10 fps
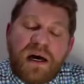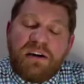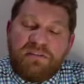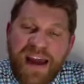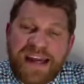
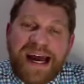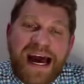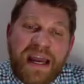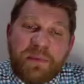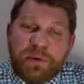event.
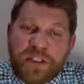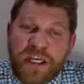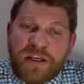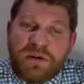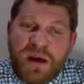I
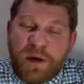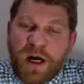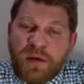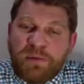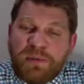appreciate you coming
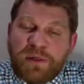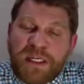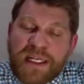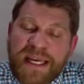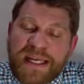on. People
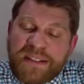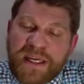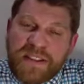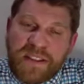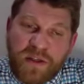need to get
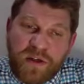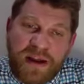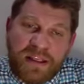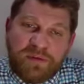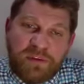tickets either
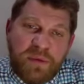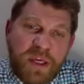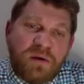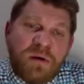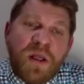directly from
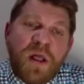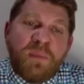you.